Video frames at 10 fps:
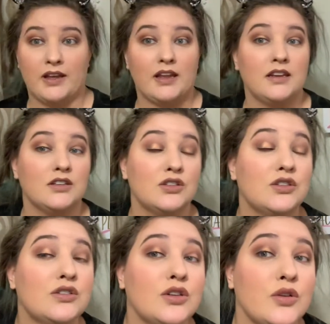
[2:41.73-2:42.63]
Like, it is
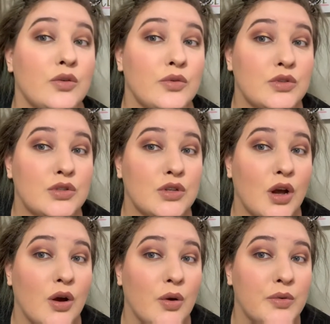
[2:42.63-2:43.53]
so
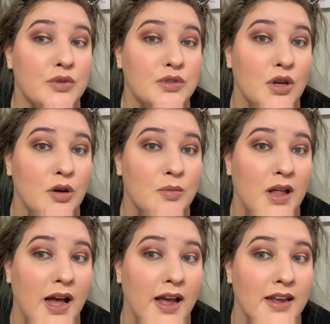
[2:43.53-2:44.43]

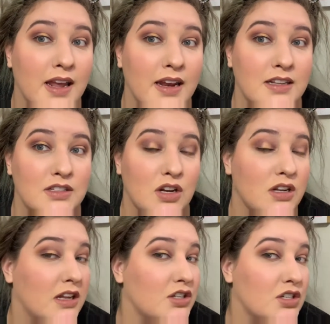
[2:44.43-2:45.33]
black, and it's
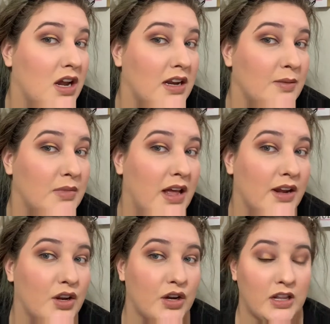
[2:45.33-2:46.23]
not like shiny black or